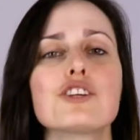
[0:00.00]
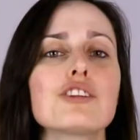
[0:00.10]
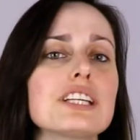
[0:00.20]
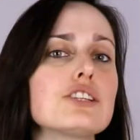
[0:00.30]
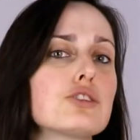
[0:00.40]

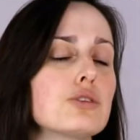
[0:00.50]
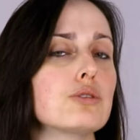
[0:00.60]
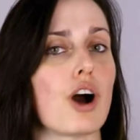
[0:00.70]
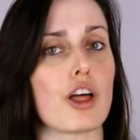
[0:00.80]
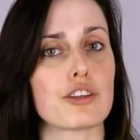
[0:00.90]
you'll need to
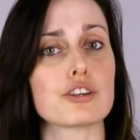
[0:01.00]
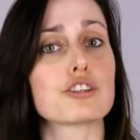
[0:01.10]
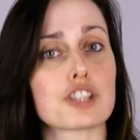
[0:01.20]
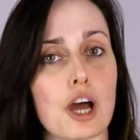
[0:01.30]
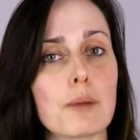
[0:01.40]
do other
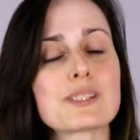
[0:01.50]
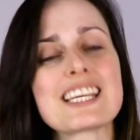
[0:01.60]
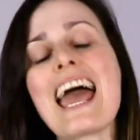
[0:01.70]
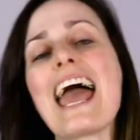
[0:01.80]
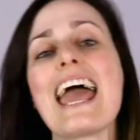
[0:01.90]

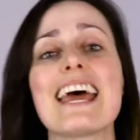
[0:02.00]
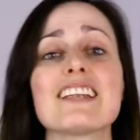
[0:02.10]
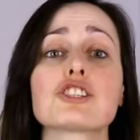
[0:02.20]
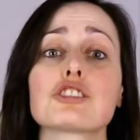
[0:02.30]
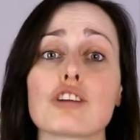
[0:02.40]
jumps
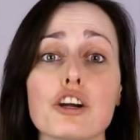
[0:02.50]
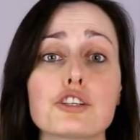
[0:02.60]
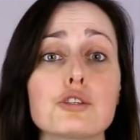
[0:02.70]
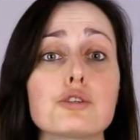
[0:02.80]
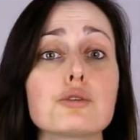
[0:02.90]
and start
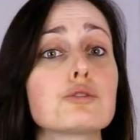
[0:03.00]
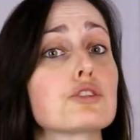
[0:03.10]
to do